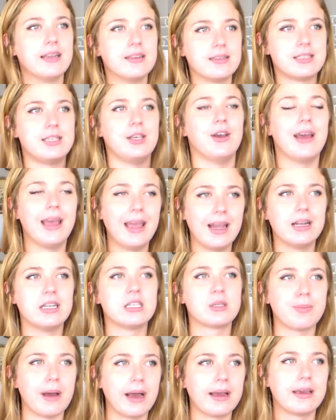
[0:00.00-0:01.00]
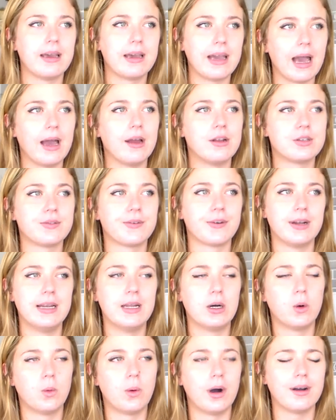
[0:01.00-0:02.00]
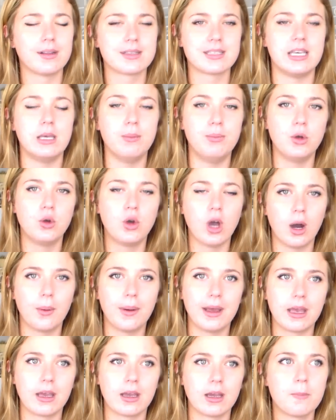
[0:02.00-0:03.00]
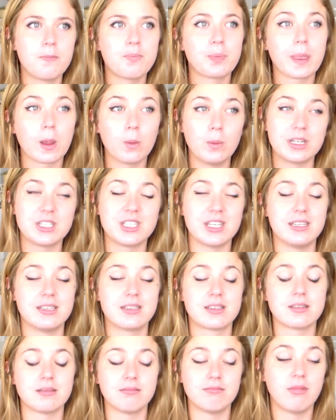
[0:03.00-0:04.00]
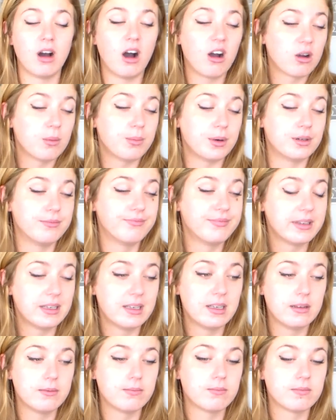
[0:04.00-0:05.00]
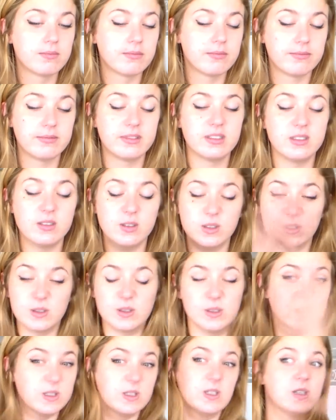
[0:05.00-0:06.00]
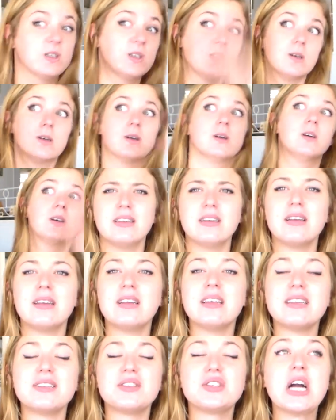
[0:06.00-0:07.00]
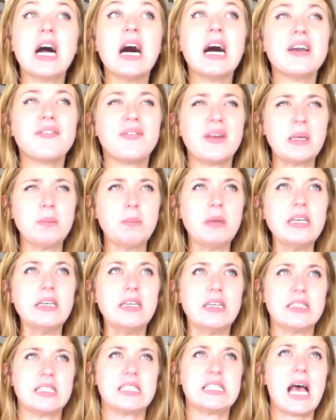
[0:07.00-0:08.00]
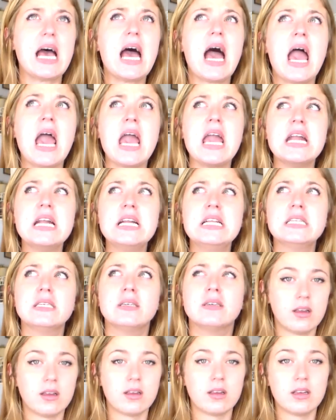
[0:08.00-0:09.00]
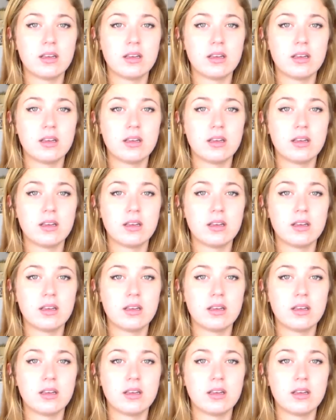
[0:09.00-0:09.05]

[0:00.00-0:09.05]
into your English bank account for a little while to keep you going, which is horrible. Driving me insane.